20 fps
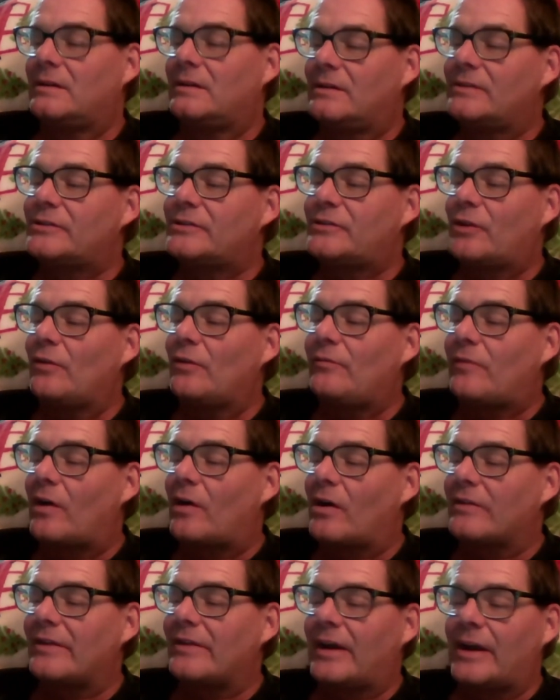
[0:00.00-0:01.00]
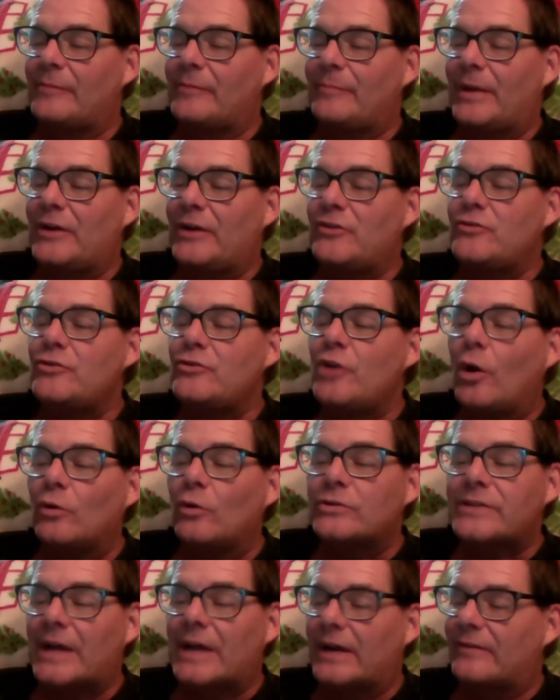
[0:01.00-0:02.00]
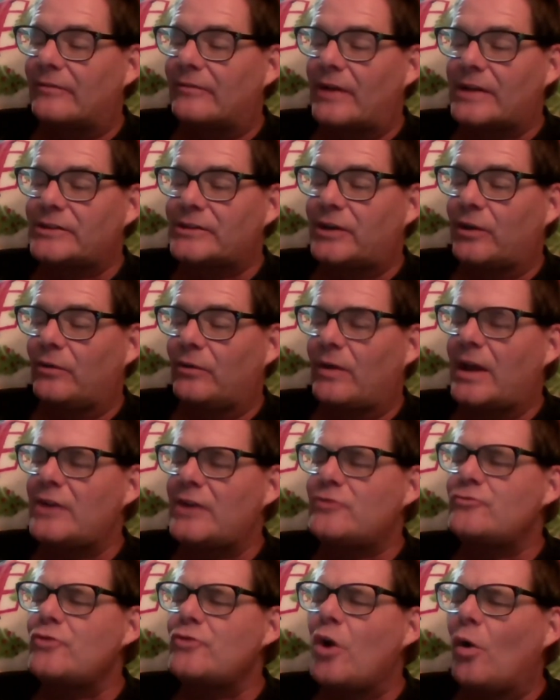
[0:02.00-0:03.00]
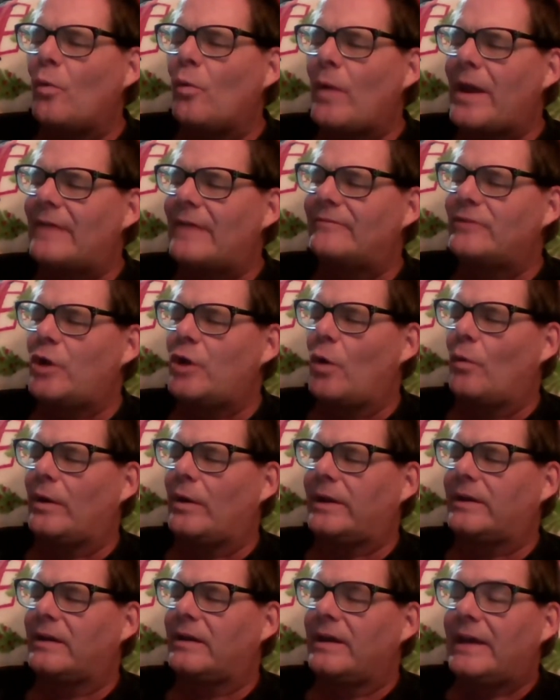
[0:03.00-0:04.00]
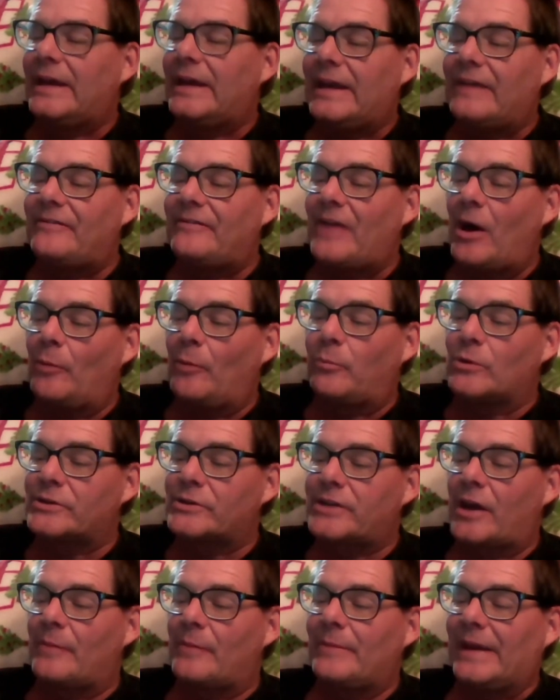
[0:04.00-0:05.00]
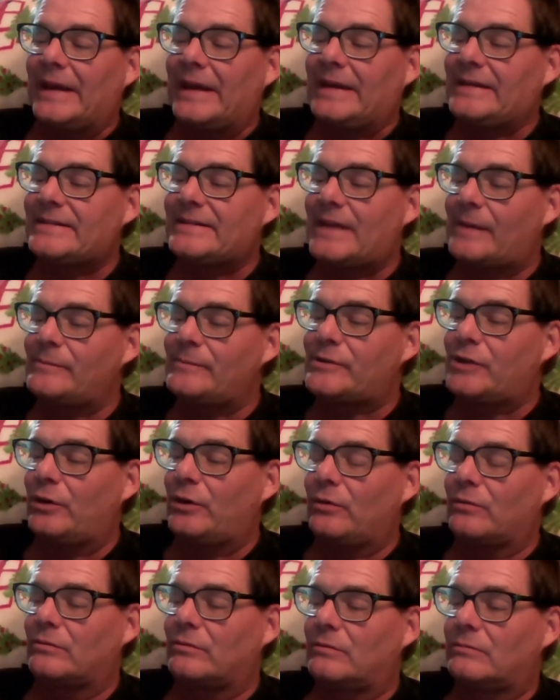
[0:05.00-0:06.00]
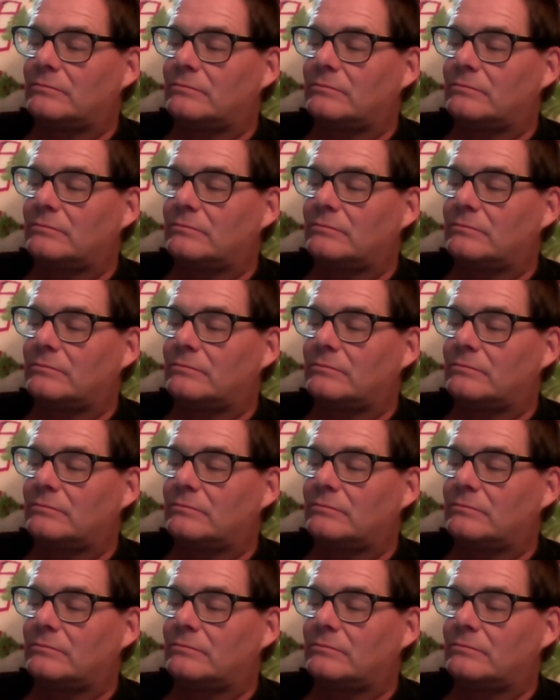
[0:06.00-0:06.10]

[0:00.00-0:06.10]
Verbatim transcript: So far, there had been no sign of rescue and no way of knowing if help was coming any time soon,